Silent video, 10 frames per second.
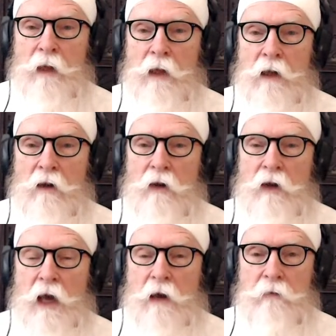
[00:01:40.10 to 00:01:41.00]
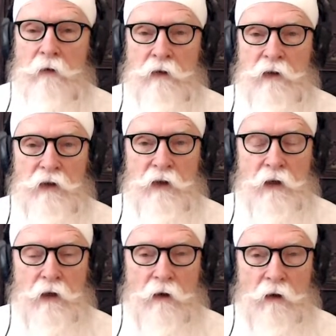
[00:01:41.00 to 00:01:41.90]
the efforts that
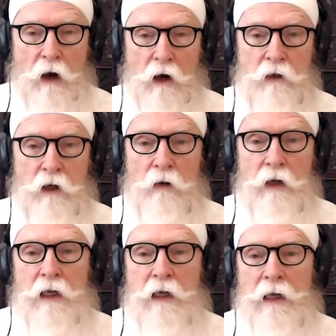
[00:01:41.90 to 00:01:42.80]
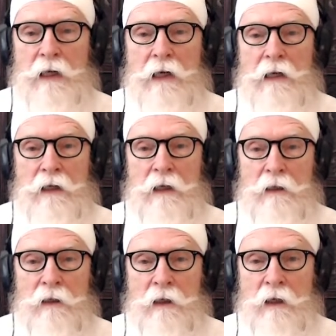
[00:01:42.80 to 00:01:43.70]
are ongoing in India
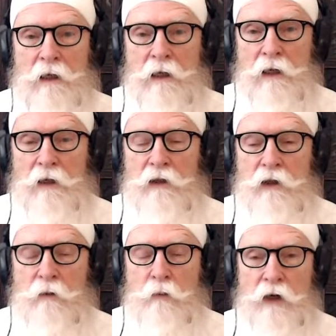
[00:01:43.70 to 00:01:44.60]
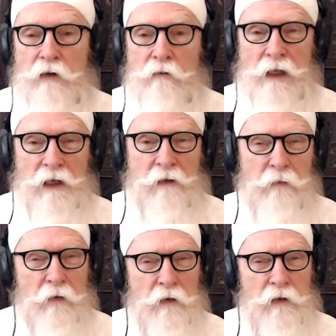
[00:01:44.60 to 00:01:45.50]
to bring relief
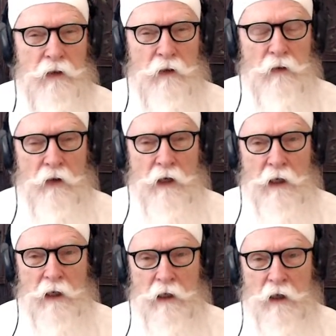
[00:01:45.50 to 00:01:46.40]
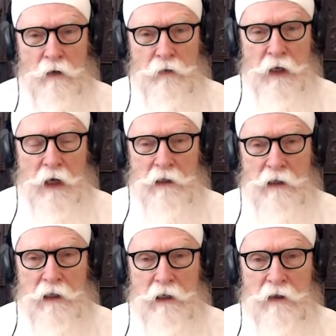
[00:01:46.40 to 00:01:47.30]
to the
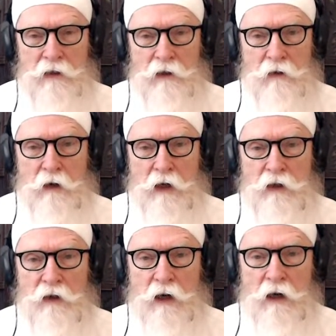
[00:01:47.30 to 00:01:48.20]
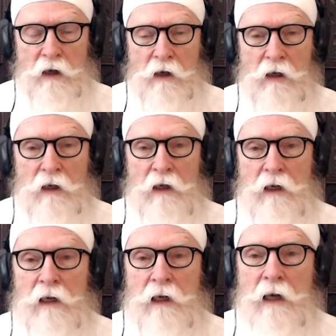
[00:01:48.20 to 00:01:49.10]
COVID-19 situation there.
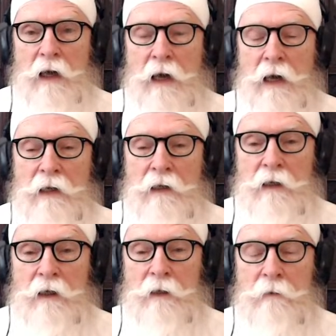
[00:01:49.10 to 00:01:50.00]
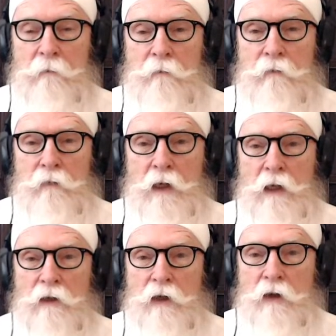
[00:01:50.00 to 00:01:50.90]
And
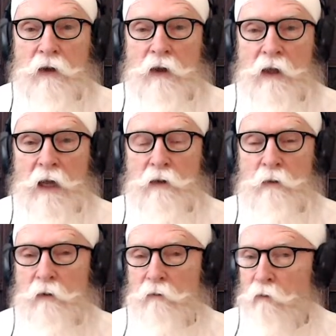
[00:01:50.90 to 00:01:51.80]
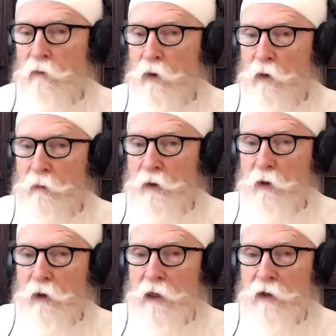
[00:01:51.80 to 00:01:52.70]
so that's what we will be doing
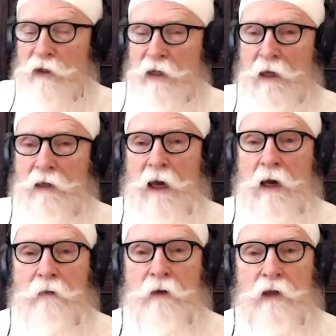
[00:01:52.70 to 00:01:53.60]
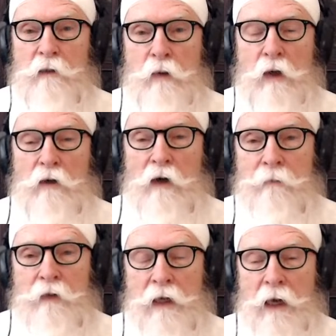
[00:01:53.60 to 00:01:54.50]
in the second half of this program
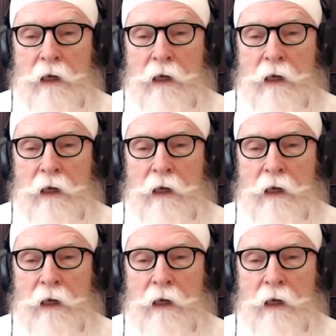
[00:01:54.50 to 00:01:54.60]
today.